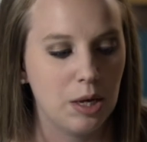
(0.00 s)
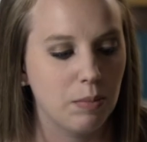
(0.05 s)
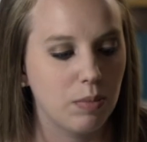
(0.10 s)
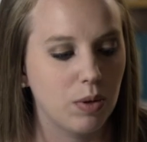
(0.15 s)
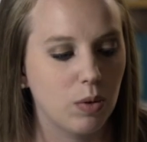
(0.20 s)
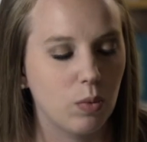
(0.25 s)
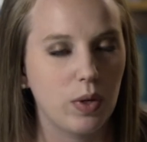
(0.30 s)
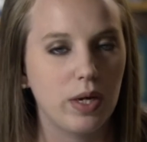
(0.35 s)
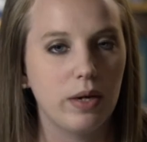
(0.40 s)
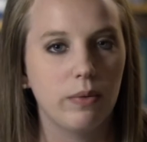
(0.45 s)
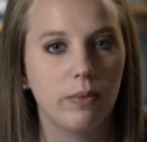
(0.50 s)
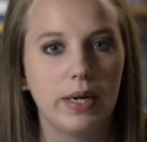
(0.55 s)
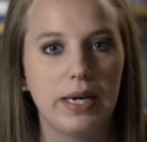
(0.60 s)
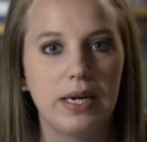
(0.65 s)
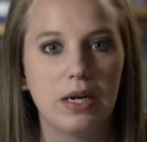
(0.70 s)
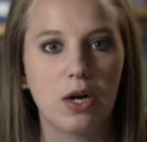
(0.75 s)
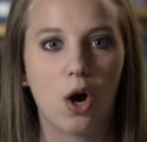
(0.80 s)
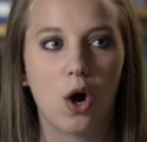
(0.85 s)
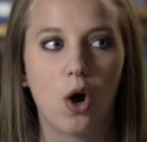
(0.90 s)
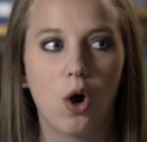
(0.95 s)
But we
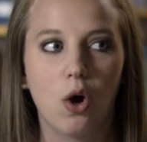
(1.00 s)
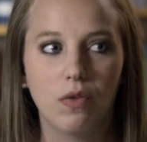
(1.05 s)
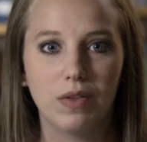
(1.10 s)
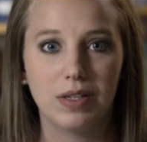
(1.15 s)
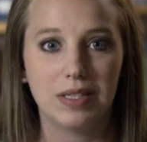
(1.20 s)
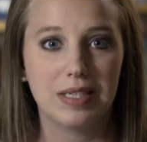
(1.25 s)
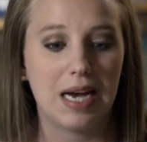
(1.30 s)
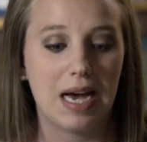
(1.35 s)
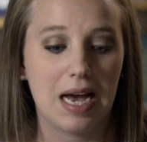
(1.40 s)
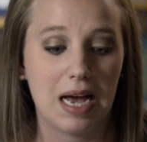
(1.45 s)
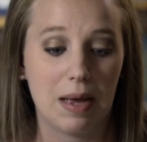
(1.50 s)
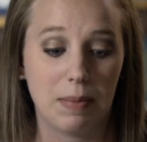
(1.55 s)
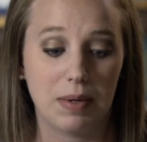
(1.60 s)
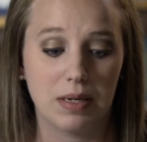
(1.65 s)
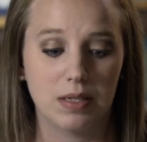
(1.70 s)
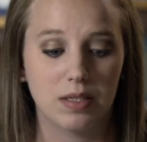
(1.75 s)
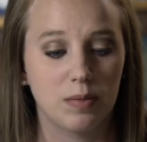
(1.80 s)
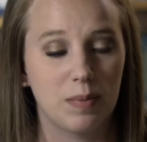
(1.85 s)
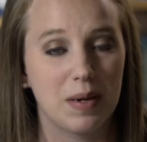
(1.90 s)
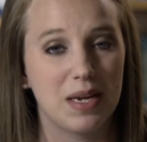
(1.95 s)
read all the time,
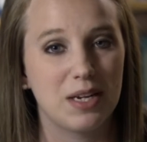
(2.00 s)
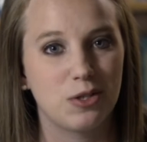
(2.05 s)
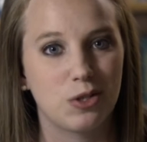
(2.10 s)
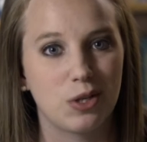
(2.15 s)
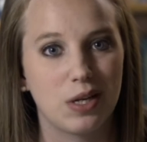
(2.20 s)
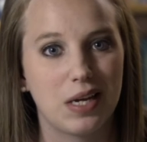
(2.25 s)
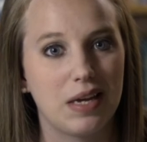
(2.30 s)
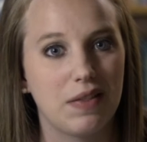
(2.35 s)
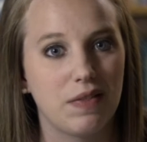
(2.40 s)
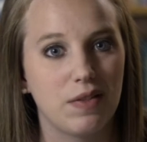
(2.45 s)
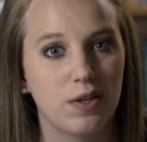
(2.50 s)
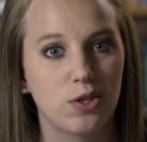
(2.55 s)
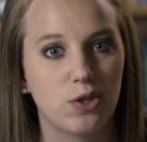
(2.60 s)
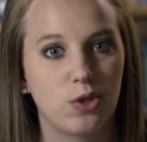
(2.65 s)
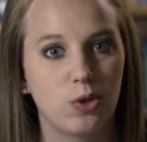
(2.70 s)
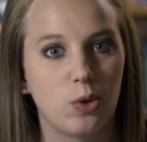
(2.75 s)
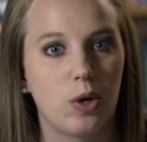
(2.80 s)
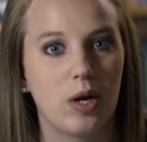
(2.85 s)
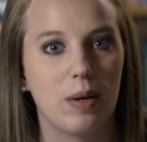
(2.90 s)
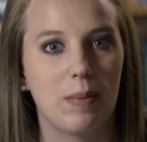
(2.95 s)
and especially in this
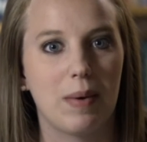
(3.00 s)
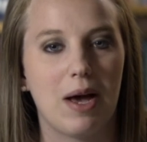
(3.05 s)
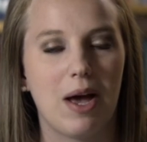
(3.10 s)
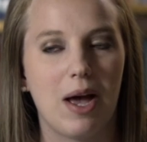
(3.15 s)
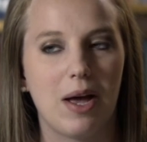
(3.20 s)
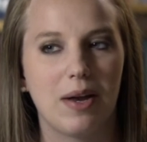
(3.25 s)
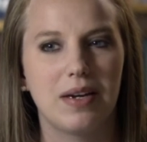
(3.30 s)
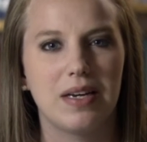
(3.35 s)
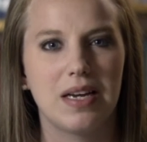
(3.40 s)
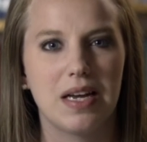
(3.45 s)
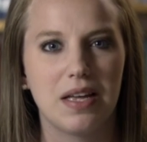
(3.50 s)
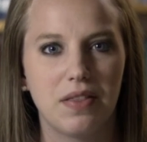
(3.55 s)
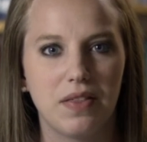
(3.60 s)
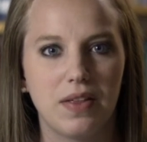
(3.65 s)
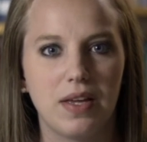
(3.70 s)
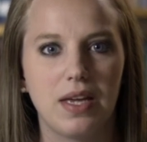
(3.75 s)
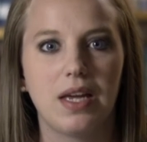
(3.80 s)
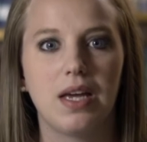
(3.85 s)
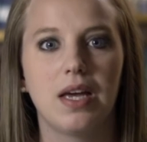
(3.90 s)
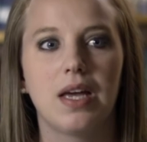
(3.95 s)
story, about how
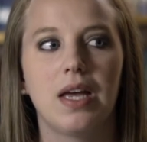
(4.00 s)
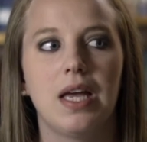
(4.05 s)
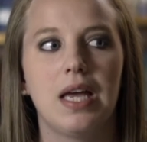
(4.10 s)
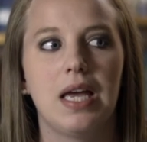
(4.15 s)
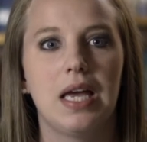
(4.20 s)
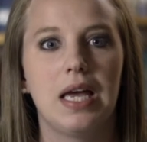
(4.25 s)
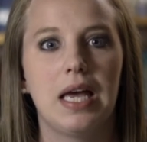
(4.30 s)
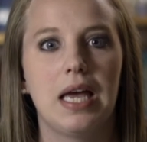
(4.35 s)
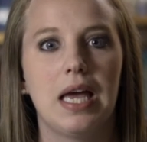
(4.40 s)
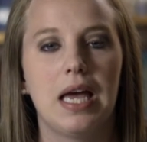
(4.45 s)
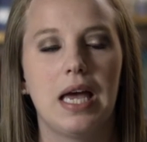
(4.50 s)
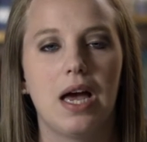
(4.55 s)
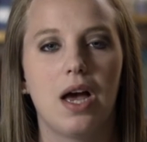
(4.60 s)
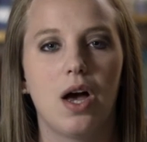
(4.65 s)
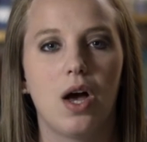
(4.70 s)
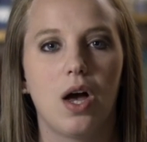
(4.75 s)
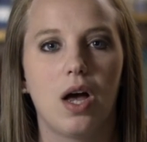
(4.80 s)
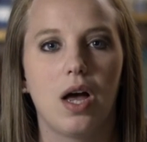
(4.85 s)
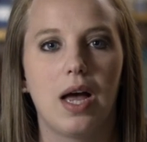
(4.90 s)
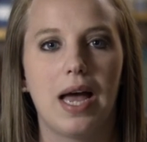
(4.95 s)
nothing
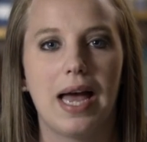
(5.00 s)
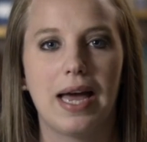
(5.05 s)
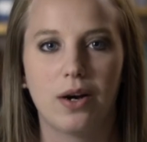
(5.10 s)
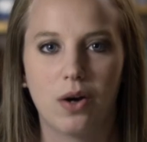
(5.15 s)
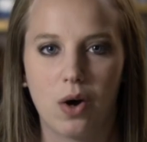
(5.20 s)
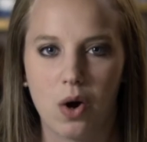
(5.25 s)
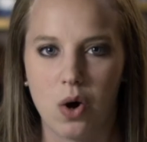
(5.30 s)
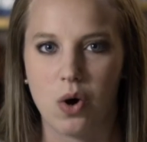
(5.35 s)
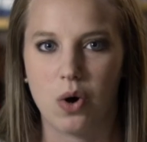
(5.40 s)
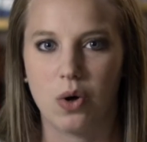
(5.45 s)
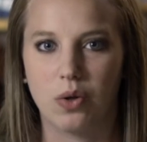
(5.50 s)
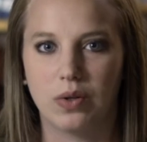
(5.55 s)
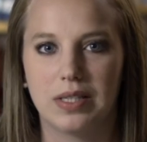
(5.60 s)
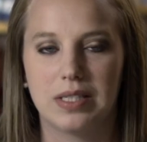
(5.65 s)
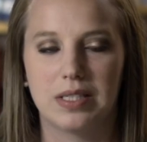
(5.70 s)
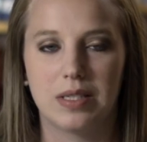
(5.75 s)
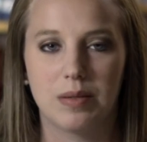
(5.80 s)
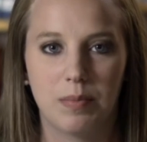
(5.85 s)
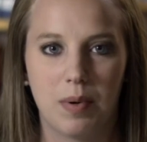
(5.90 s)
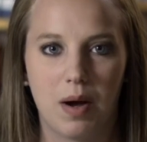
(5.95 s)
at all
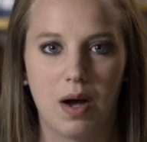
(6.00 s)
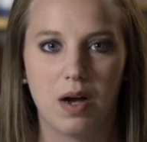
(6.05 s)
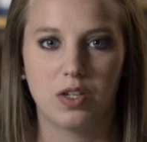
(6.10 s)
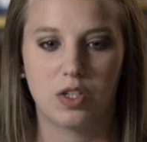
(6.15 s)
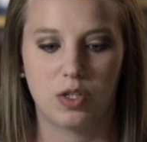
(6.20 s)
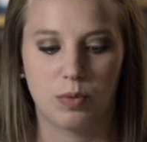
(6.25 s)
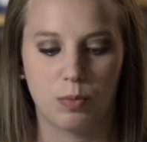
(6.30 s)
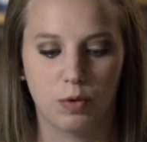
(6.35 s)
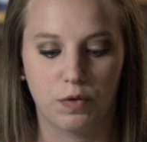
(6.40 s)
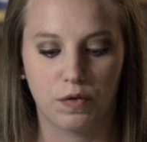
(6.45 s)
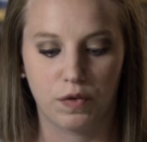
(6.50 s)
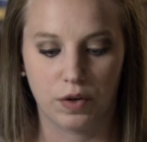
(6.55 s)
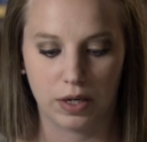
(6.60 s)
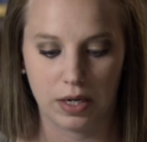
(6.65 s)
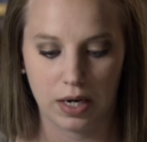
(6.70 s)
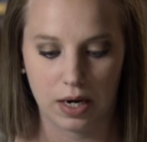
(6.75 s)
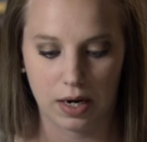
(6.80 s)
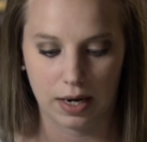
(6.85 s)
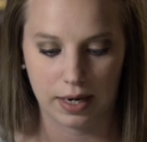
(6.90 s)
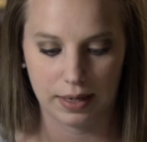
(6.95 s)
is impossible for
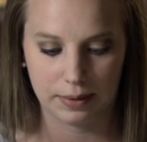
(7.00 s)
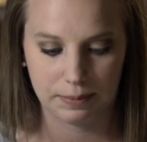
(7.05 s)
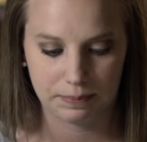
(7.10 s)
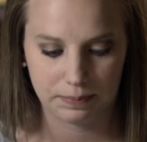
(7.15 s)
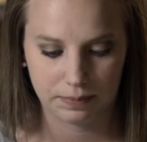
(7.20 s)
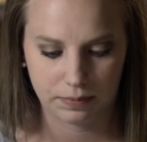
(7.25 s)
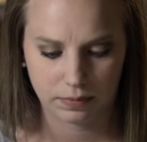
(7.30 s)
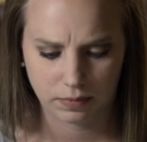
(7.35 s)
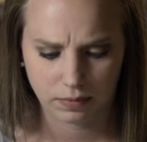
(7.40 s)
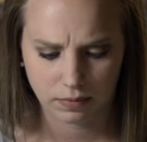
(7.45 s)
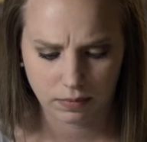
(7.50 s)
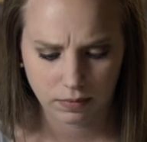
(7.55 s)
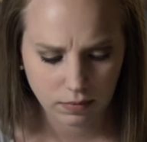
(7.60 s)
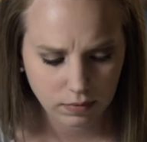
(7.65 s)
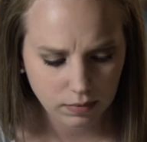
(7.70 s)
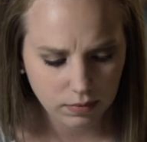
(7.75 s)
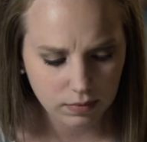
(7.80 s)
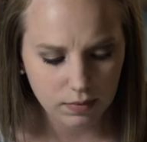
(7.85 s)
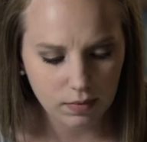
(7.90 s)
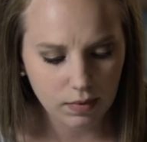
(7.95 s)
God.
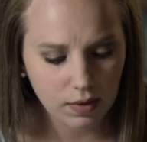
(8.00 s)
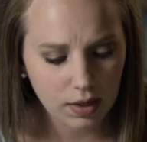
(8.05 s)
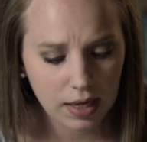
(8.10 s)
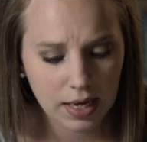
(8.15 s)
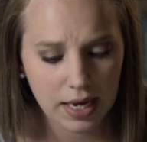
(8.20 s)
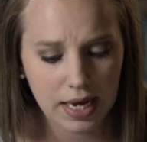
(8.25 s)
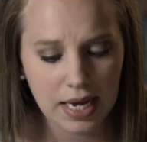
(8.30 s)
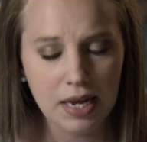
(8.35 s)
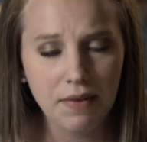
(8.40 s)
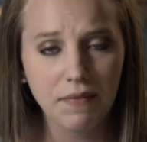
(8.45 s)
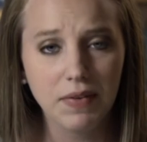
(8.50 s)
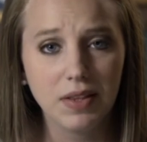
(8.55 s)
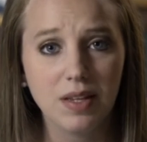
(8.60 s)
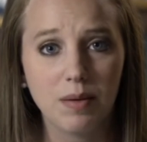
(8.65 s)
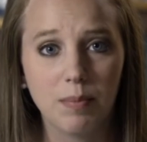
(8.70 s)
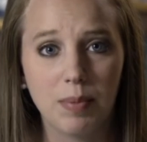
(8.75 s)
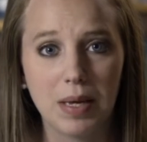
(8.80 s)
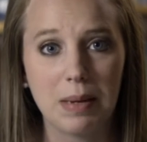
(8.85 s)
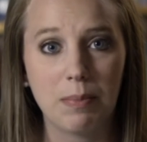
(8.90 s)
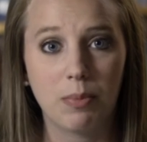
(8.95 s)
Even
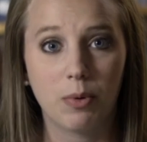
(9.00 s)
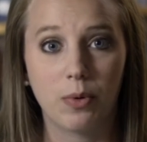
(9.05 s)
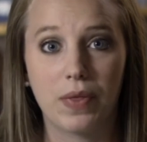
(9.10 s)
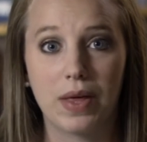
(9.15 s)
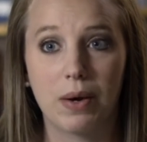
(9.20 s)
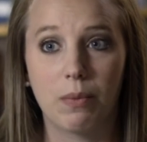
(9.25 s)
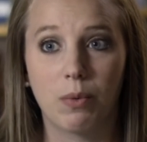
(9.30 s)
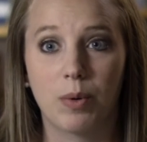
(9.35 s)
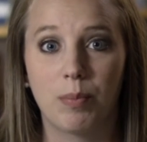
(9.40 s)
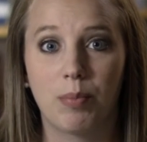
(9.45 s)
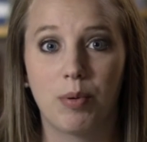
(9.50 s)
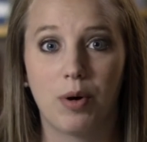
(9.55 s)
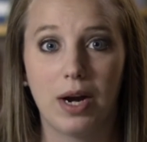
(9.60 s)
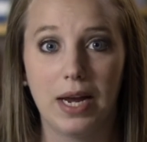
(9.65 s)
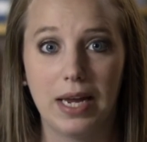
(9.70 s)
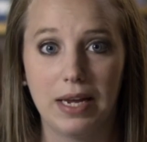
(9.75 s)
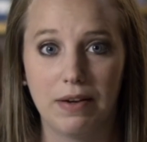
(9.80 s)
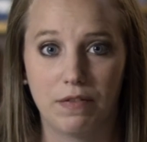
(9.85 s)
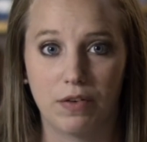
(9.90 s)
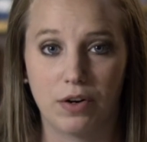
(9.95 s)
the people that were
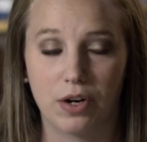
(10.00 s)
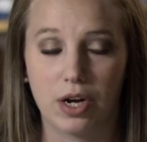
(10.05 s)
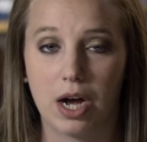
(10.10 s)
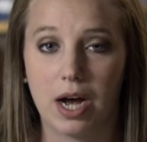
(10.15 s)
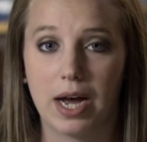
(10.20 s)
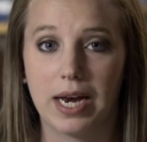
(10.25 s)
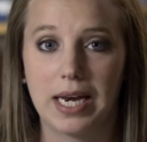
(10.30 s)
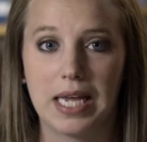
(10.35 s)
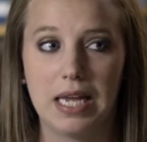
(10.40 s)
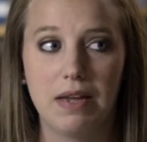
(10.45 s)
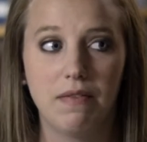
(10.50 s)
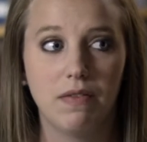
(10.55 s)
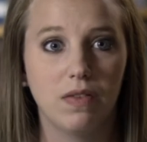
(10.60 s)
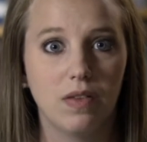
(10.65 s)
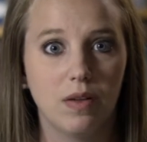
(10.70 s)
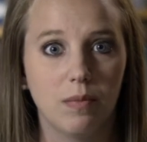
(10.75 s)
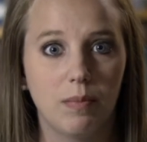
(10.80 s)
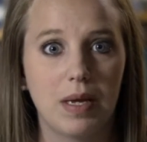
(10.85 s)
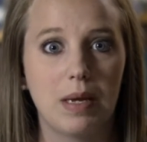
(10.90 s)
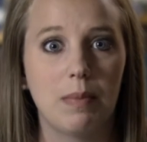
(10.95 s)
praying for God,
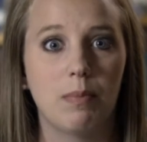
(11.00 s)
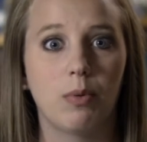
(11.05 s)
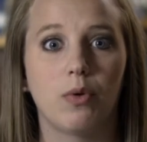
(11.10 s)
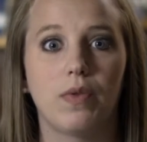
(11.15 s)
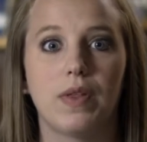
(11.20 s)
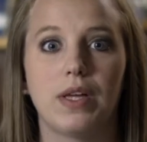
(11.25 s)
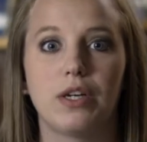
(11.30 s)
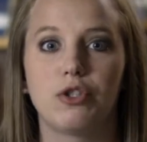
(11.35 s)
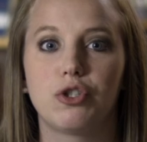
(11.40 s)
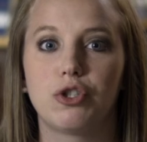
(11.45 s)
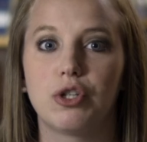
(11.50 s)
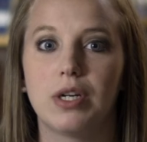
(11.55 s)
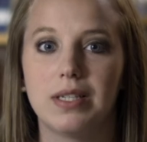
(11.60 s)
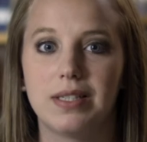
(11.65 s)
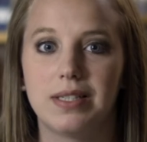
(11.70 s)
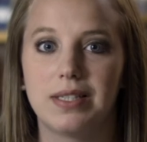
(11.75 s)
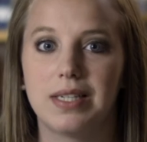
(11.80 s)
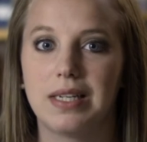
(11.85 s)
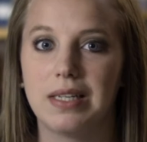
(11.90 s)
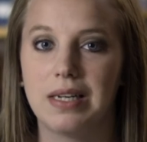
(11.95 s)
even the people that
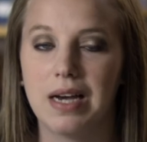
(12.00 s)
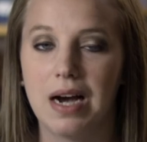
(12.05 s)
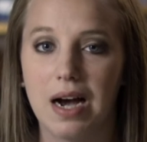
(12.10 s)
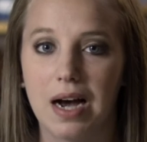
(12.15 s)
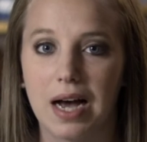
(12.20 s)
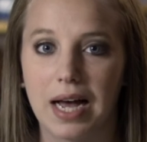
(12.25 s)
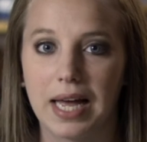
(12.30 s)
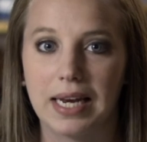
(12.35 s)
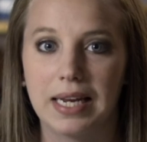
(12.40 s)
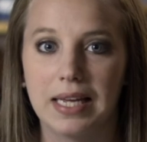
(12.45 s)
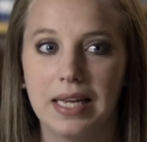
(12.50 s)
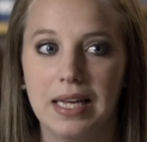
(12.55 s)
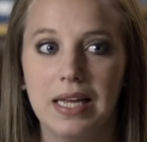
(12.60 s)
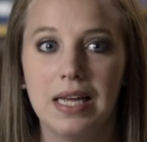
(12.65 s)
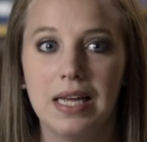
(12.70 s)
trusted God